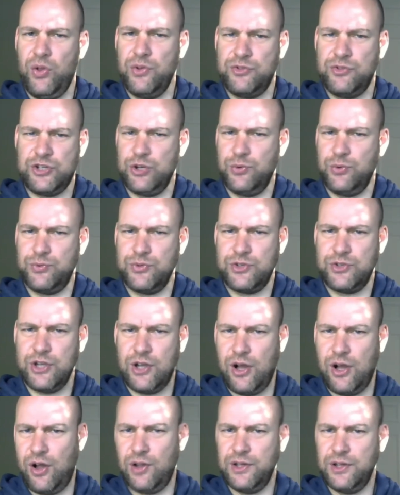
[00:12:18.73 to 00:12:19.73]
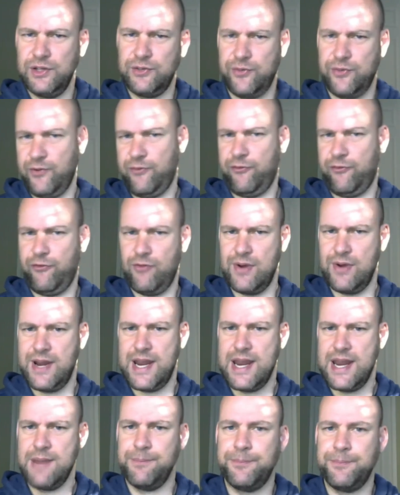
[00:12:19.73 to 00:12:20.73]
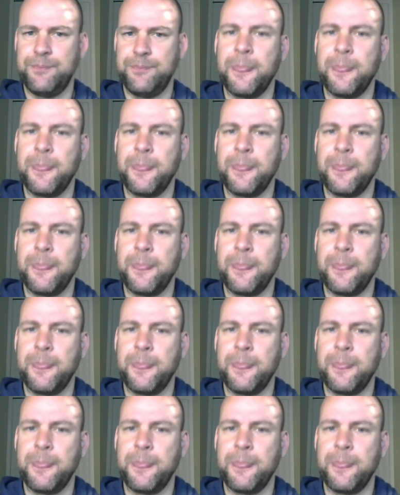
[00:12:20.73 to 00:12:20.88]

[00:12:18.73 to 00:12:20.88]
children to college for free,